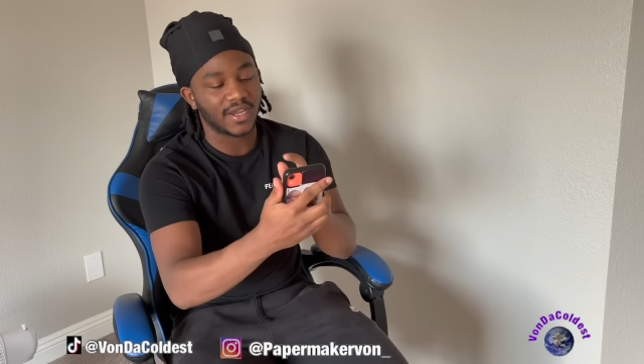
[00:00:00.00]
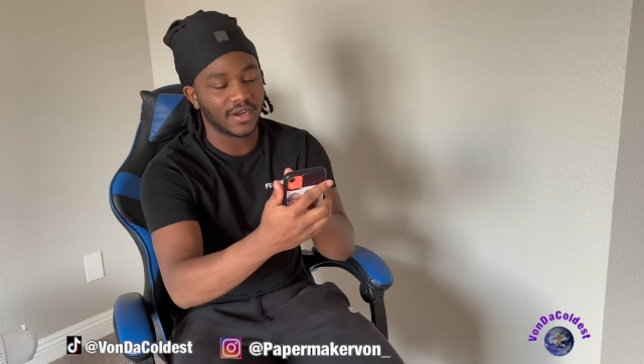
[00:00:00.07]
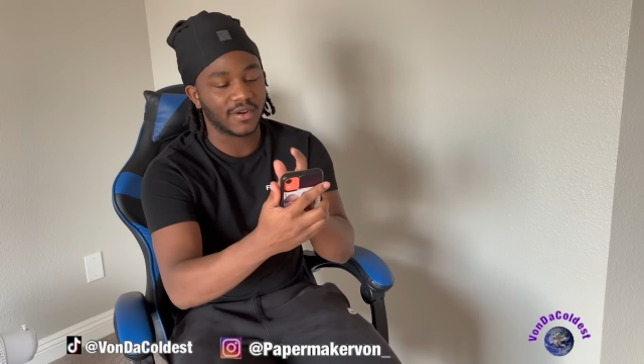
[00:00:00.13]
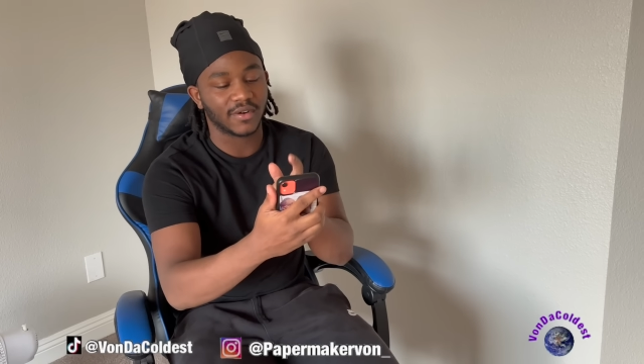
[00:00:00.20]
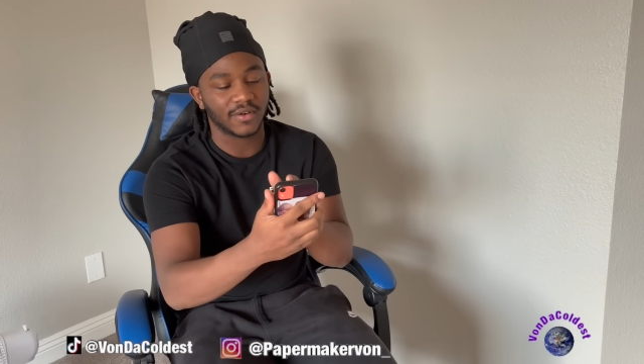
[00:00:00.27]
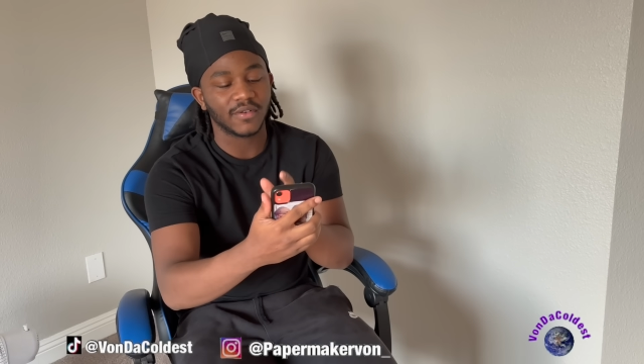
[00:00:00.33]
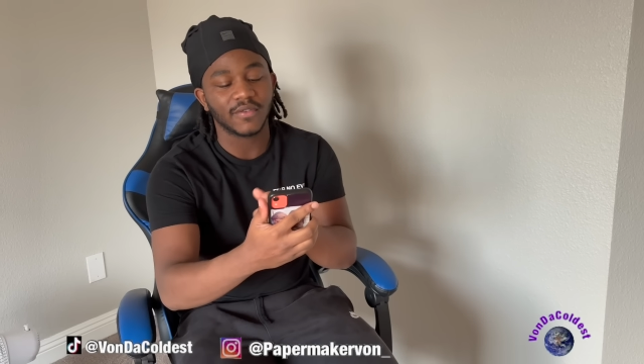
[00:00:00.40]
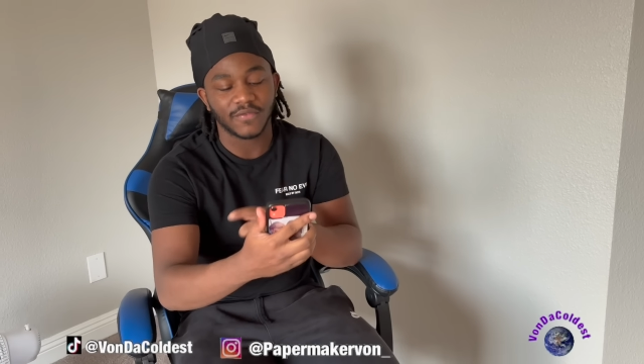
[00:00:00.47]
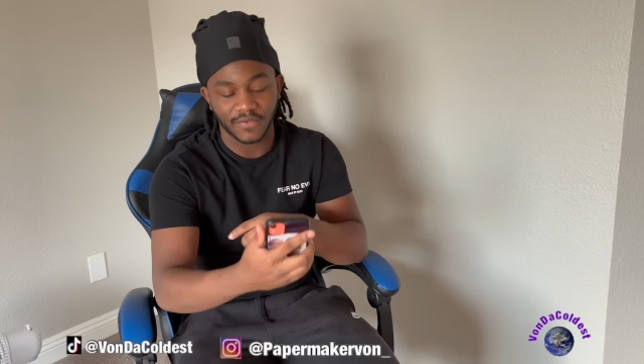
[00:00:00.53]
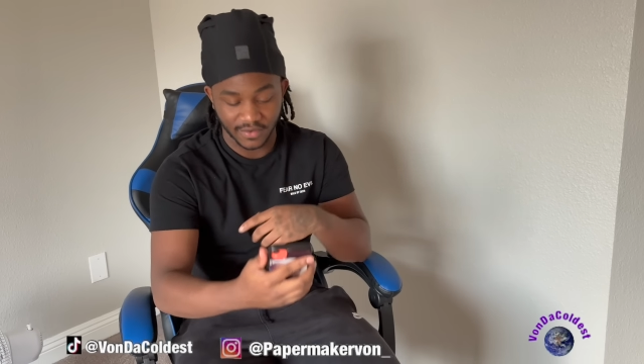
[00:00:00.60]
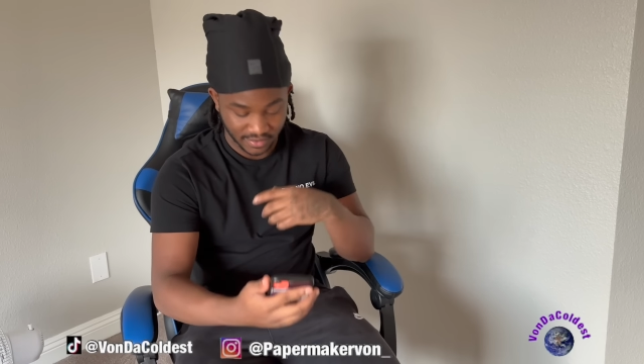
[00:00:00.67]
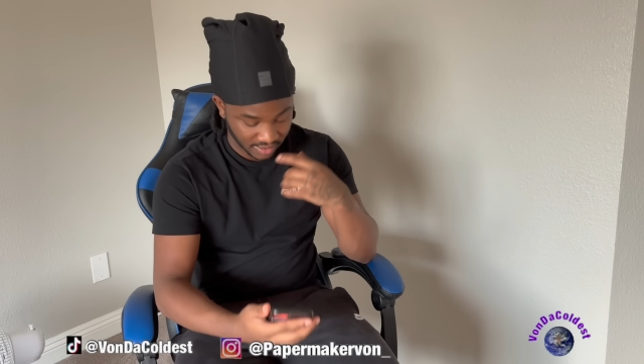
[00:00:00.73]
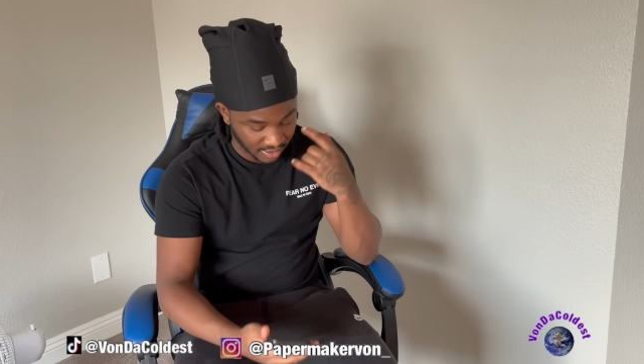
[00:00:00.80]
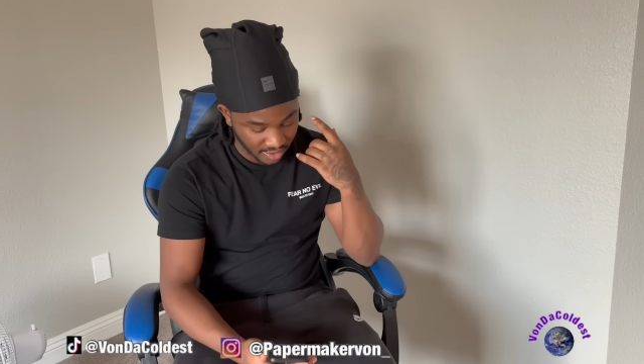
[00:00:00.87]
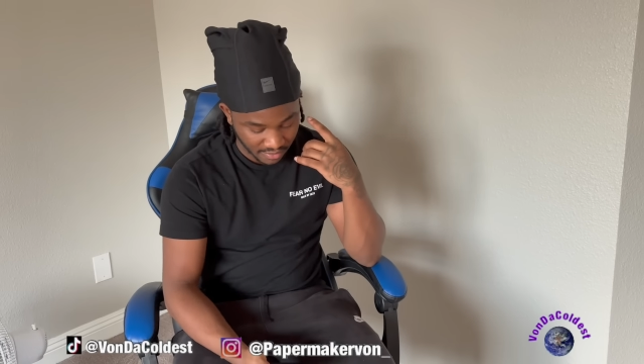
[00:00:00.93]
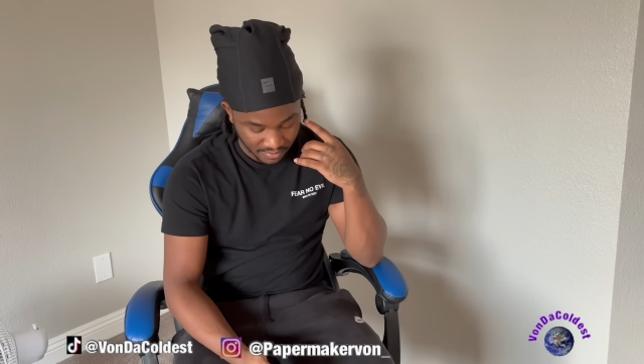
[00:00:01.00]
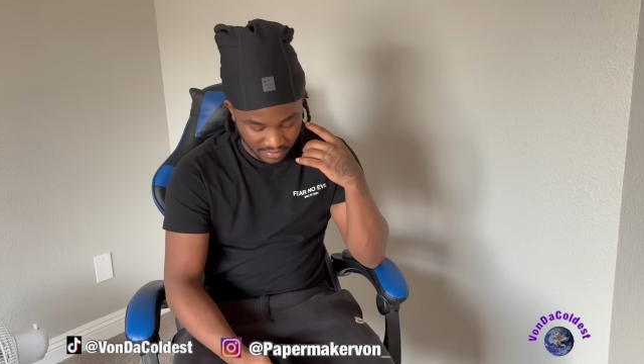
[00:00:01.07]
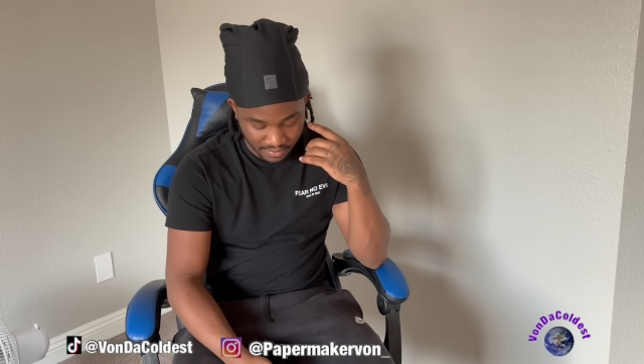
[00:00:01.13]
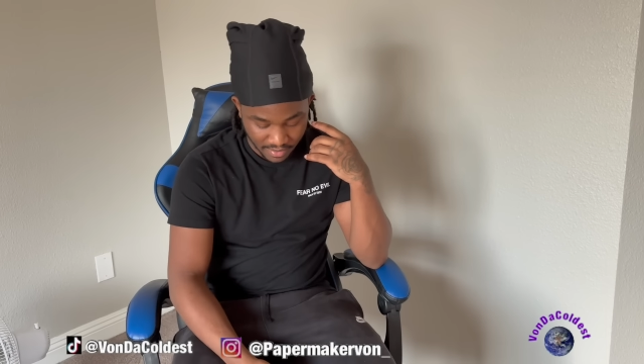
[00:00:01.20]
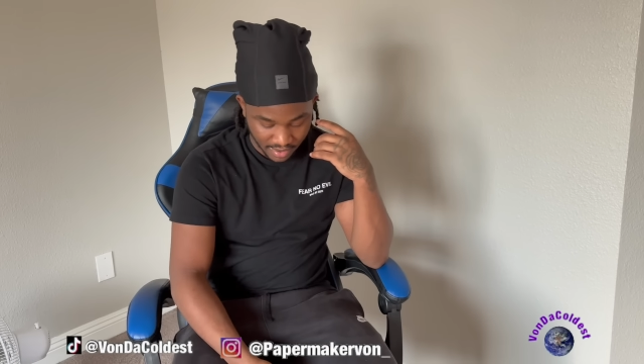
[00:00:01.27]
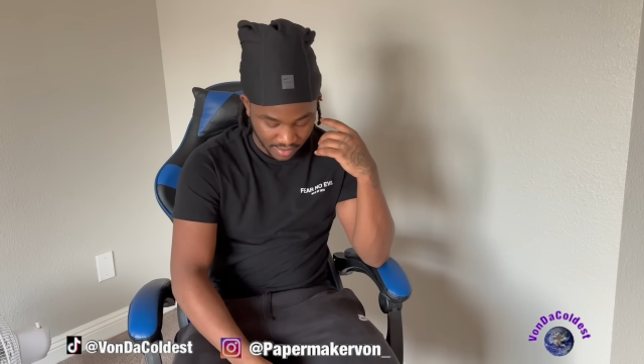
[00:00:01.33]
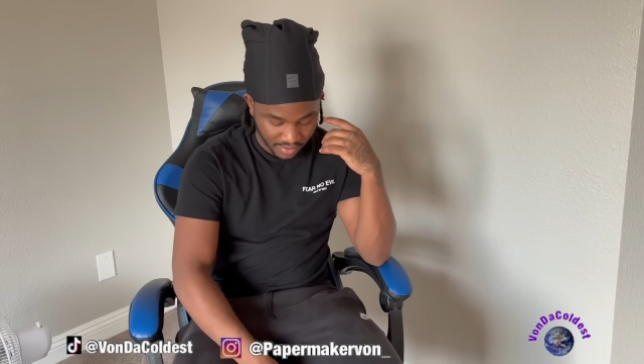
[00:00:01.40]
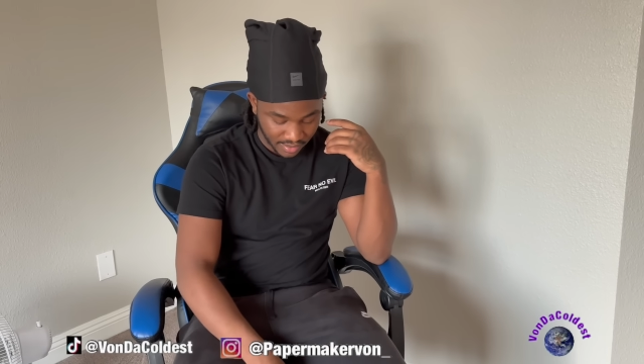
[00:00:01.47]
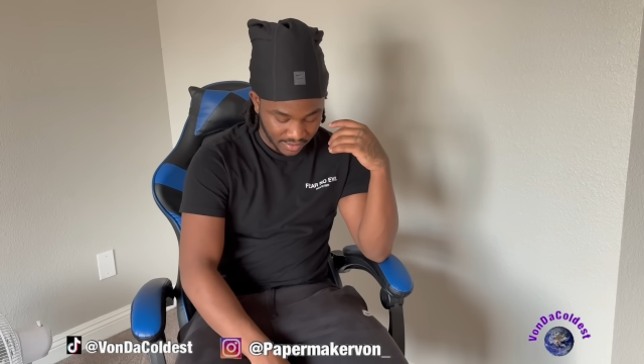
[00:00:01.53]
her for to call me back.